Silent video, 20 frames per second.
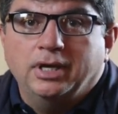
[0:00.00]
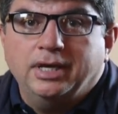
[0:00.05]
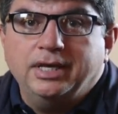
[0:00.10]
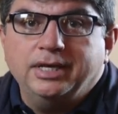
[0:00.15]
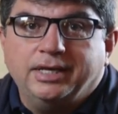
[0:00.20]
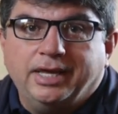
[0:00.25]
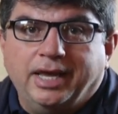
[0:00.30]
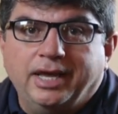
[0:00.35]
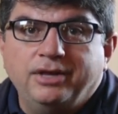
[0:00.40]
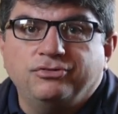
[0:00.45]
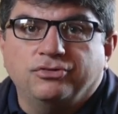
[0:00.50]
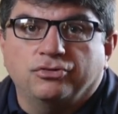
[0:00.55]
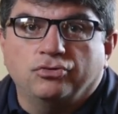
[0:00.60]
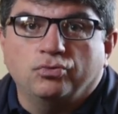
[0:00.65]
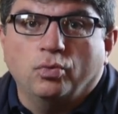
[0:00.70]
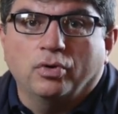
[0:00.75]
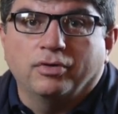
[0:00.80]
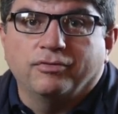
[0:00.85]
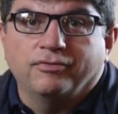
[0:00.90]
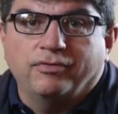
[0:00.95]
In cases
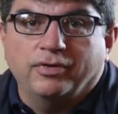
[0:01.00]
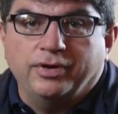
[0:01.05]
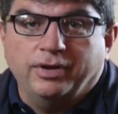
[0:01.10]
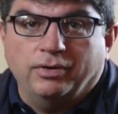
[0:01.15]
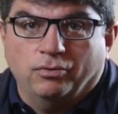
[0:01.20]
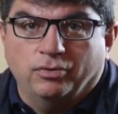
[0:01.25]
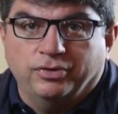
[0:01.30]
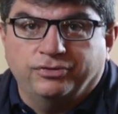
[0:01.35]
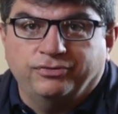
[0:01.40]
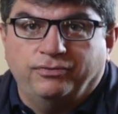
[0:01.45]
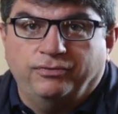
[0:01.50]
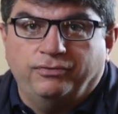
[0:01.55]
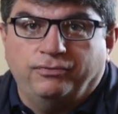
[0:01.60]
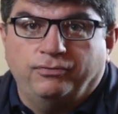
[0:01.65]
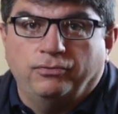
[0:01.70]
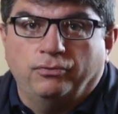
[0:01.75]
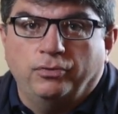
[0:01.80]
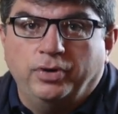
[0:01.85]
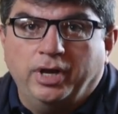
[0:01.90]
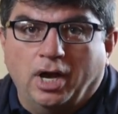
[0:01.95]
where
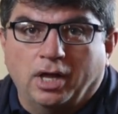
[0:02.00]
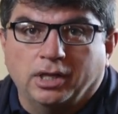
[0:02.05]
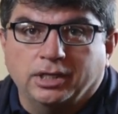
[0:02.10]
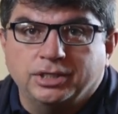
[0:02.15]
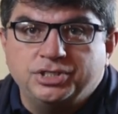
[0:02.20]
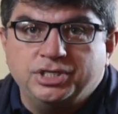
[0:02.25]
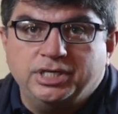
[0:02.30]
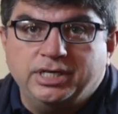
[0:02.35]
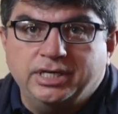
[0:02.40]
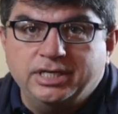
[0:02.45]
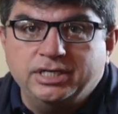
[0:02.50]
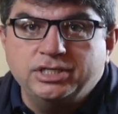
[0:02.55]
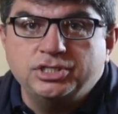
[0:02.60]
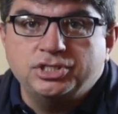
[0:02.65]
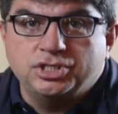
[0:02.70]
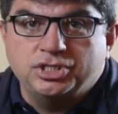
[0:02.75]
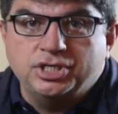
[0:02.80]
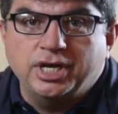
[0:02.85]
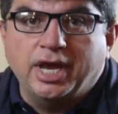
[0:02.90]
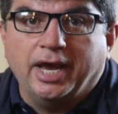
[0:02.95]
rheology
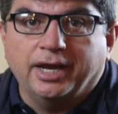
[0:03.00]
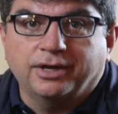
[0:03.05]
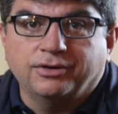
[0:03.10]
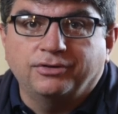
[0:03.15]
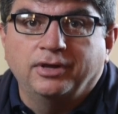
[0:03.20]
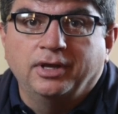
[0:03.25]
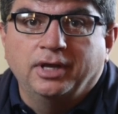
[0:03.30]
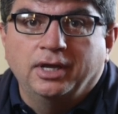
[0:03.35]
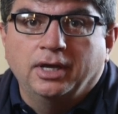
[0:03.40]
is checked,